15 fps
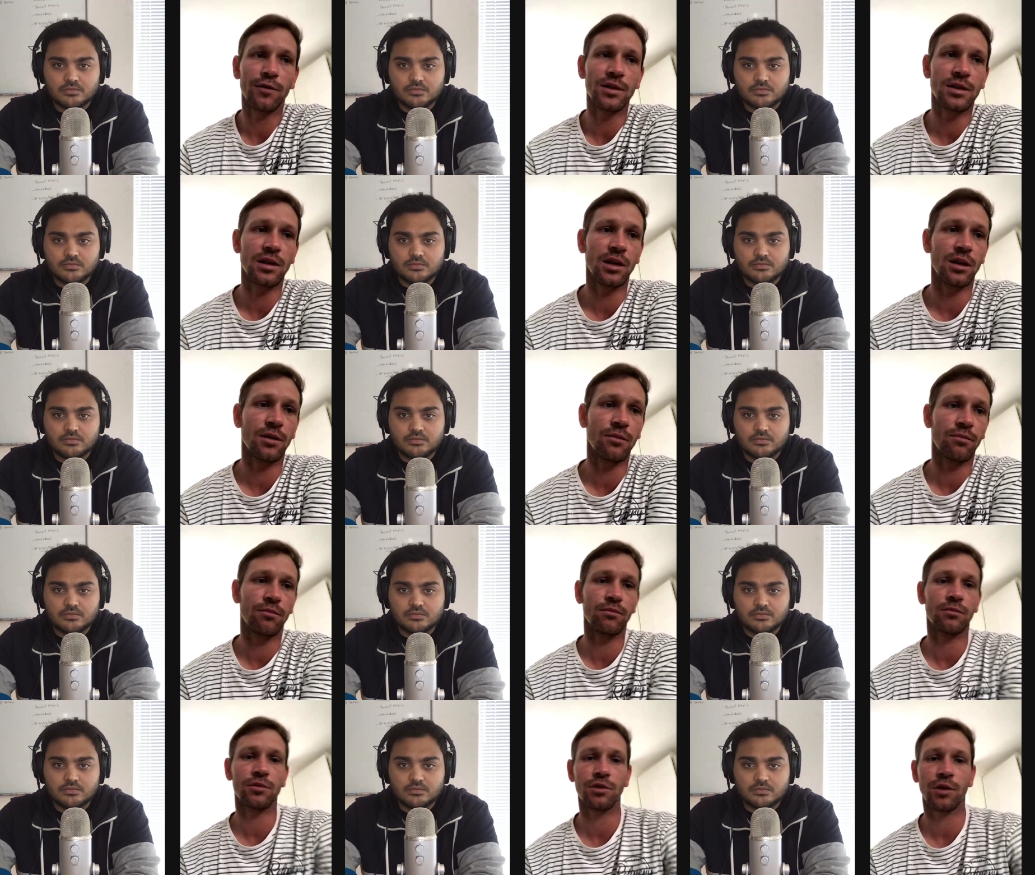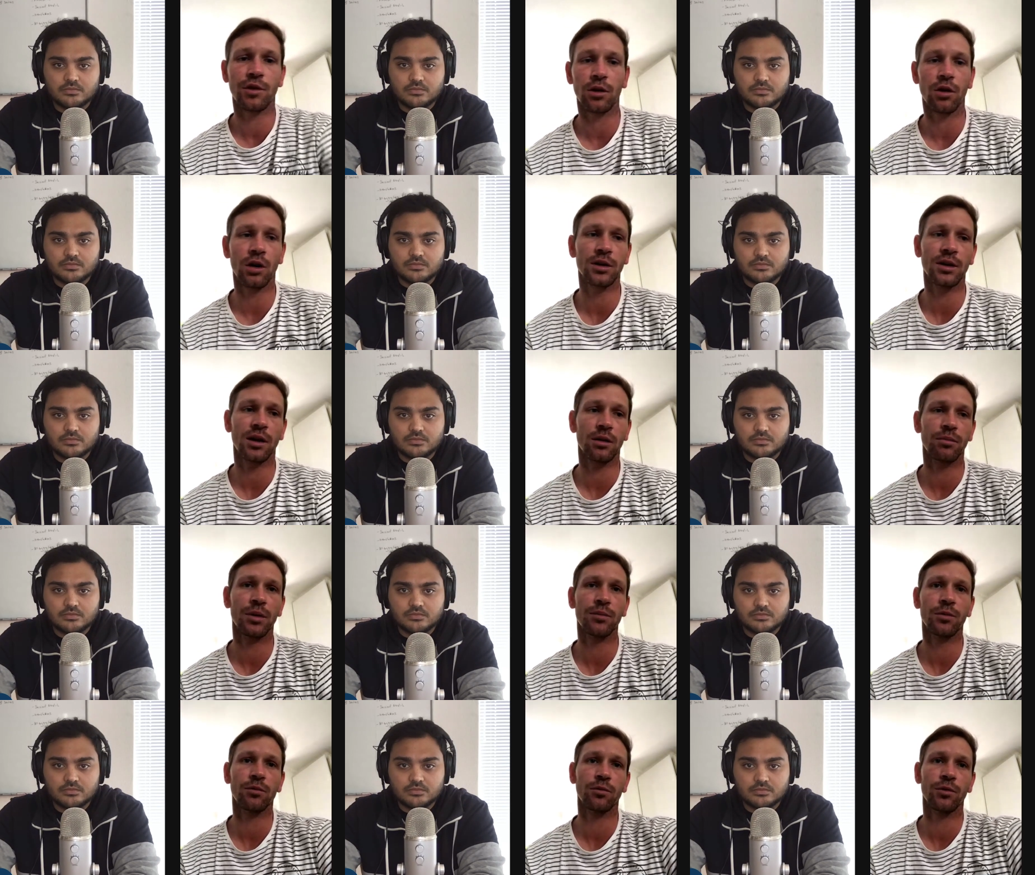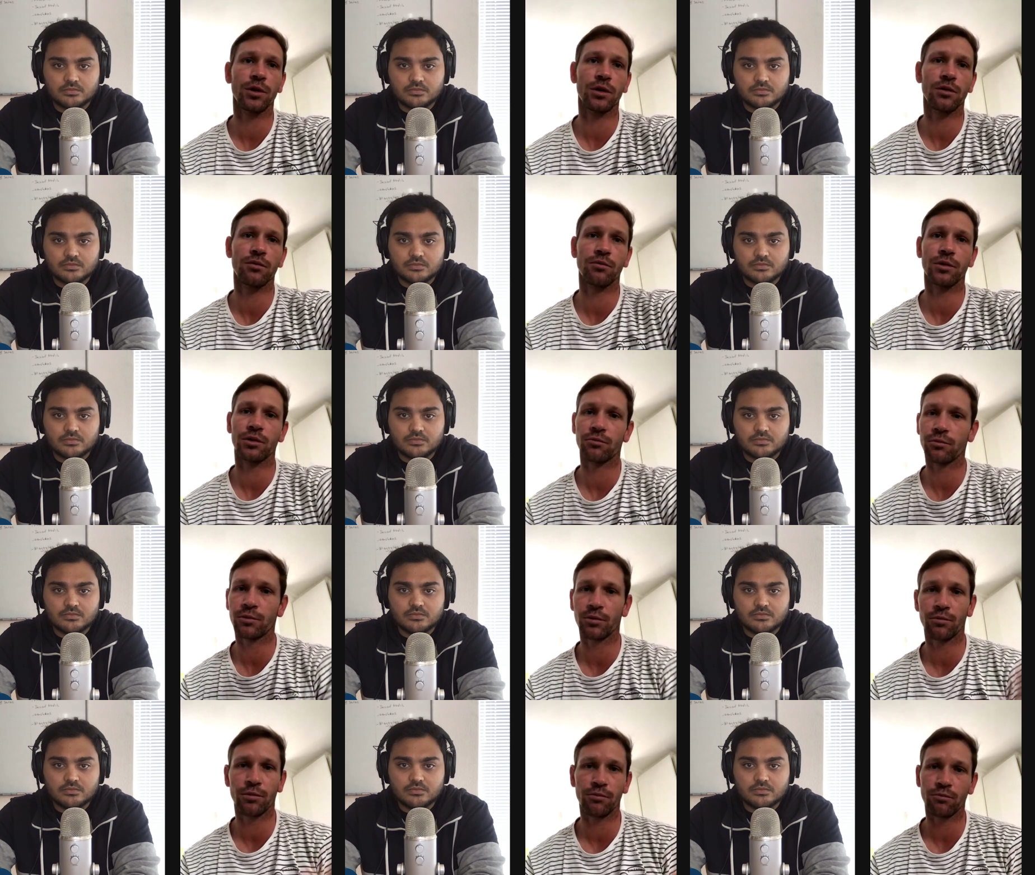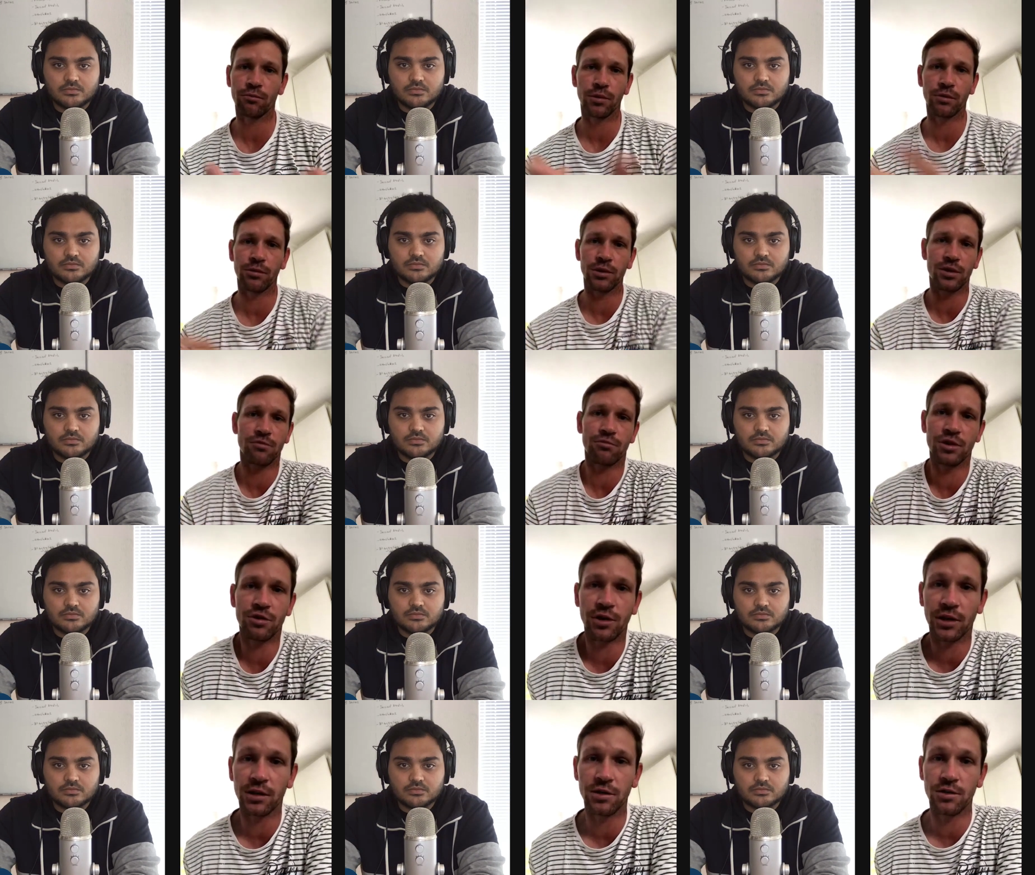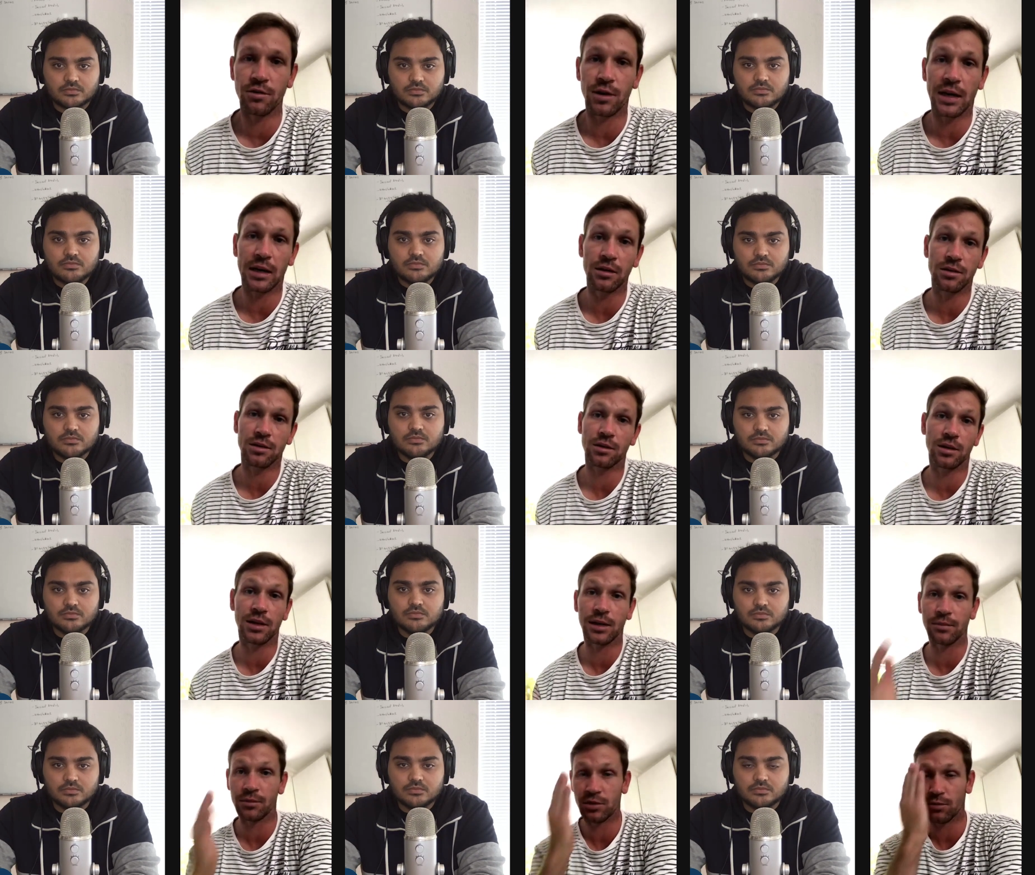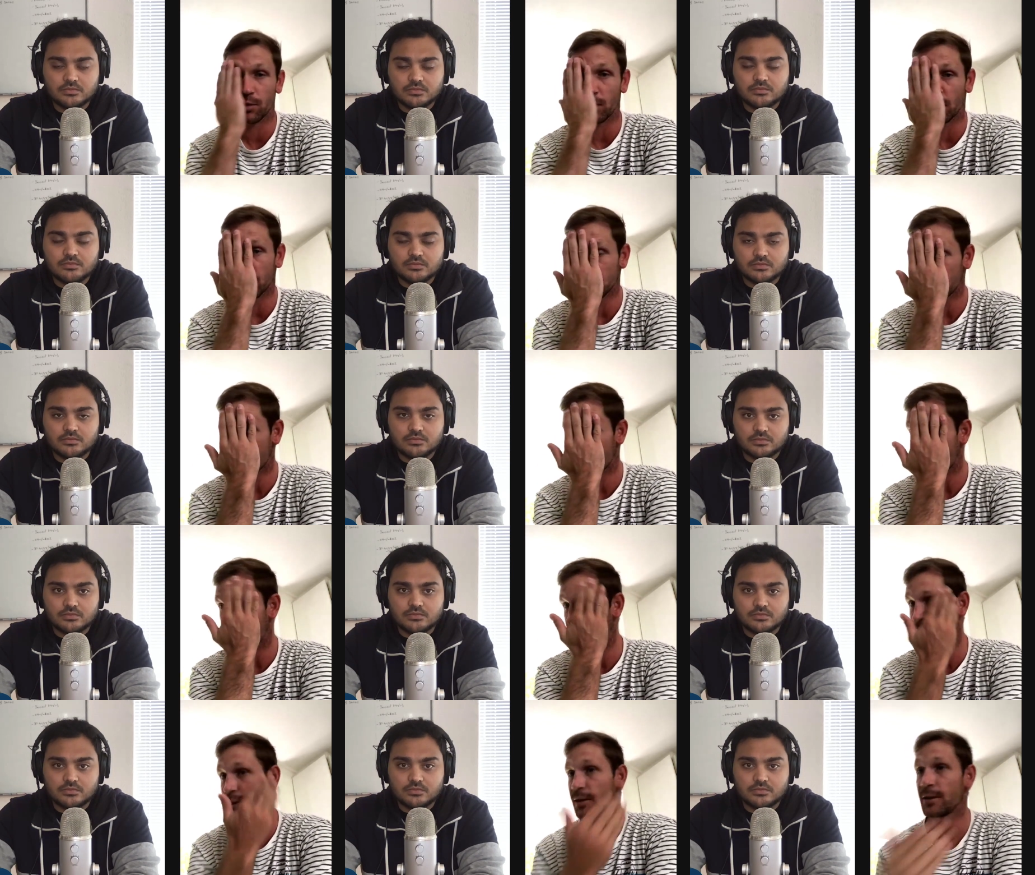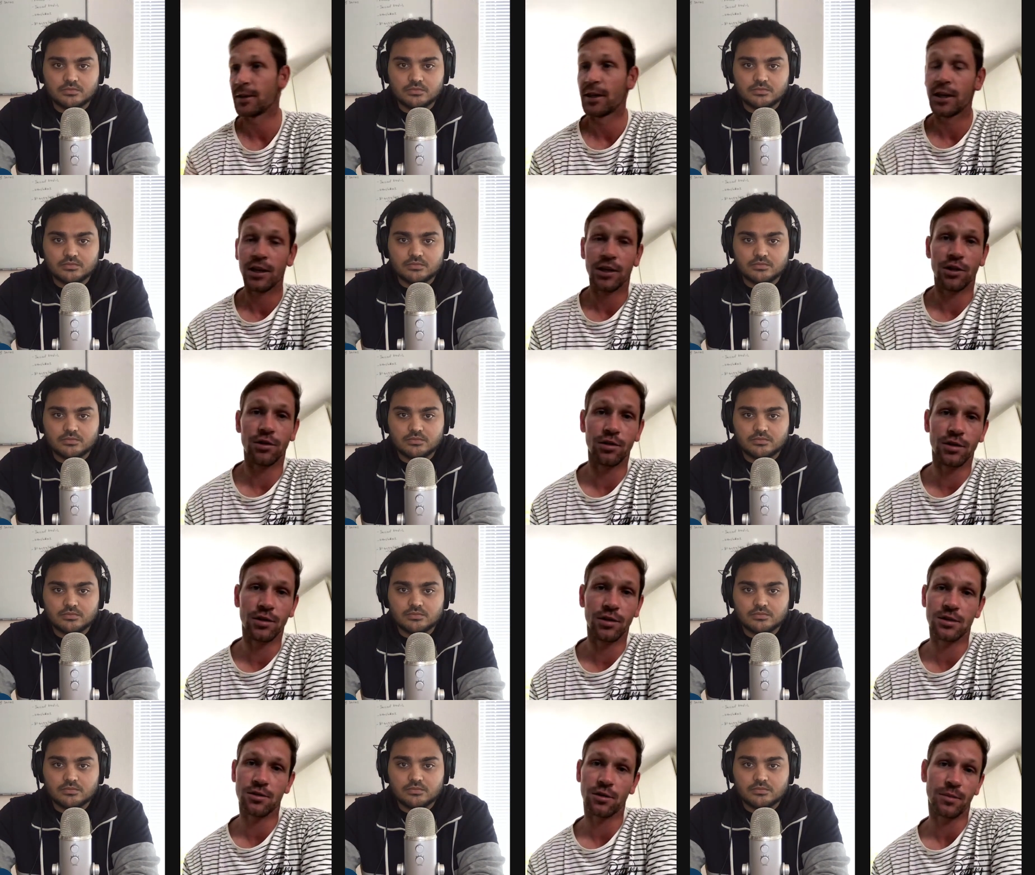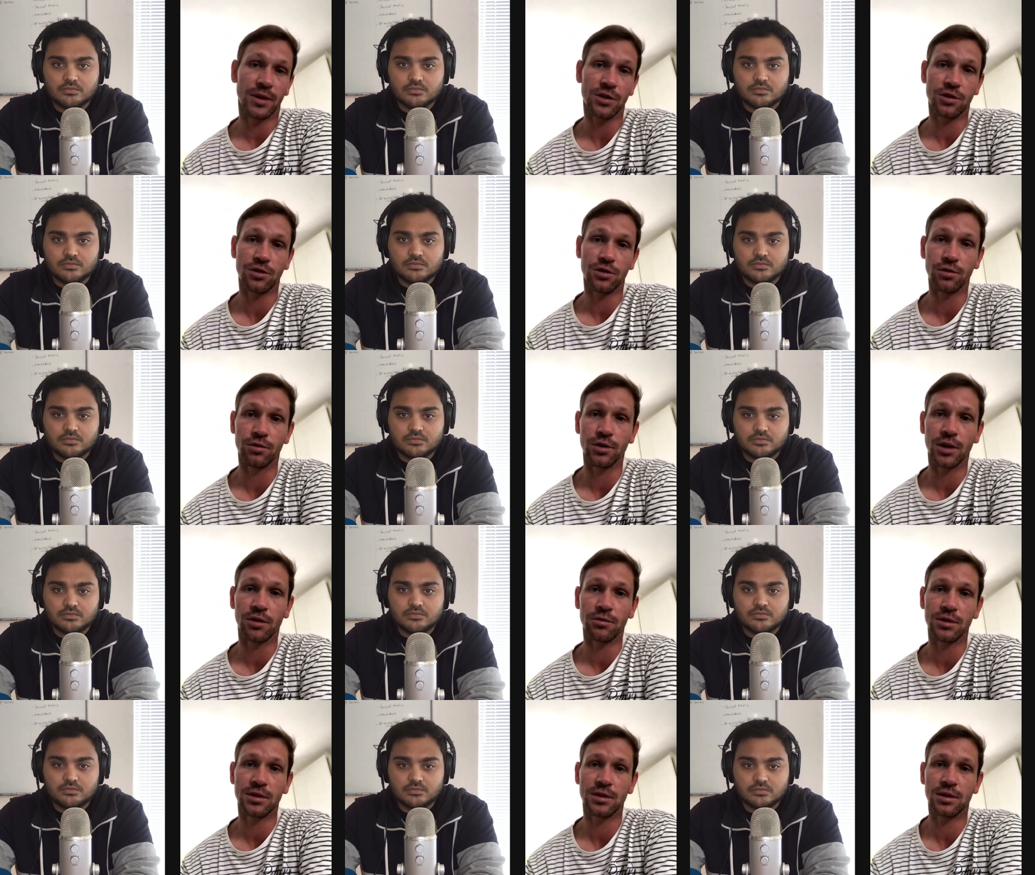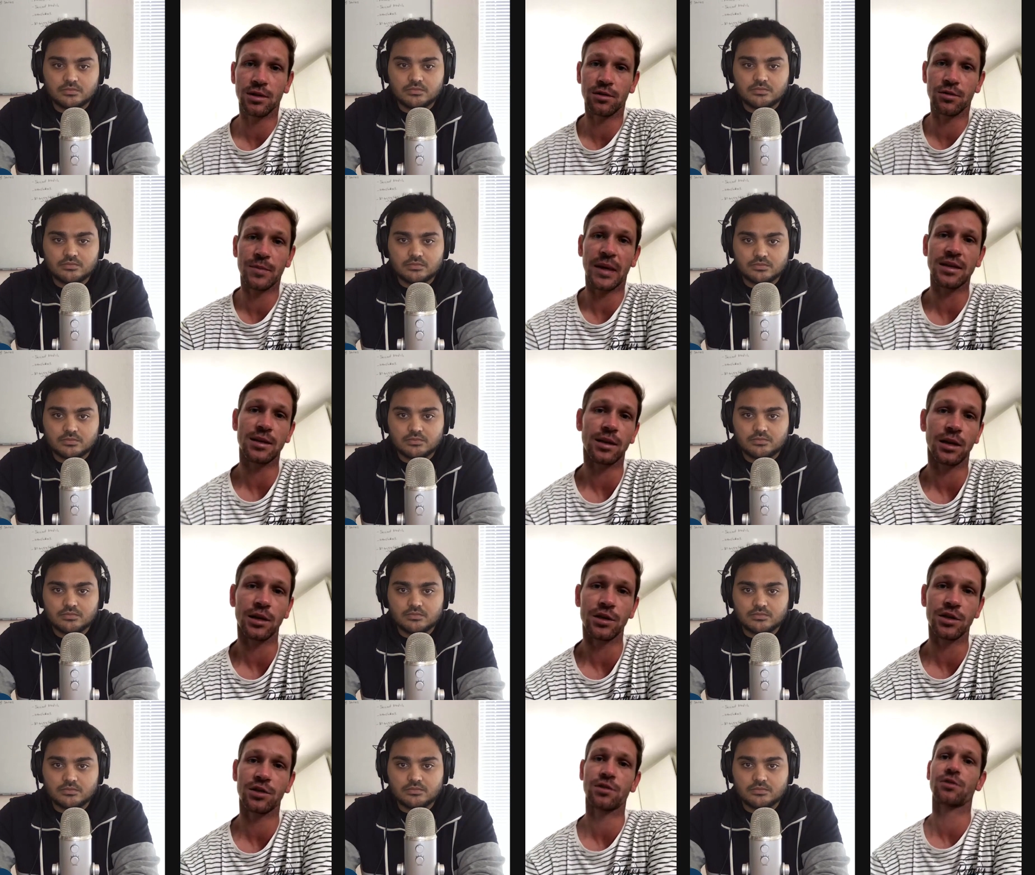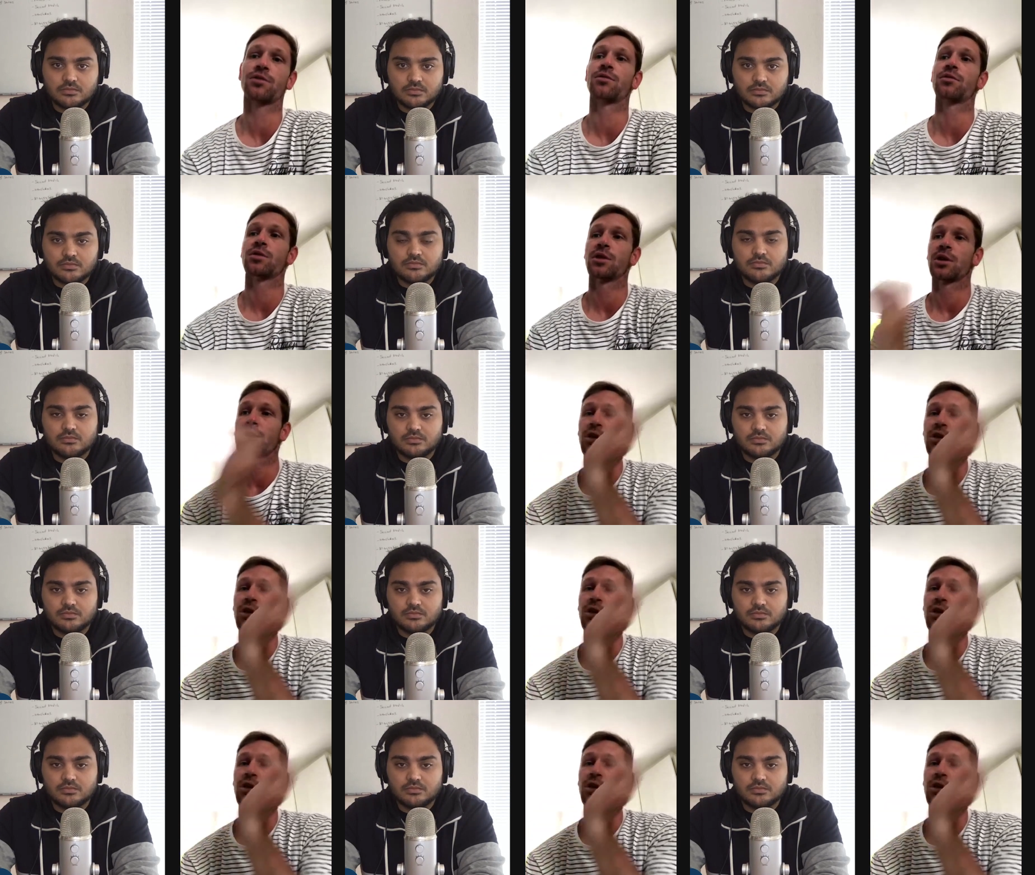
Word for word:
Speaker 1: Obviously, during lockdown, people we were restricted to your house, to be honest. So there's not much to do. It was basically just to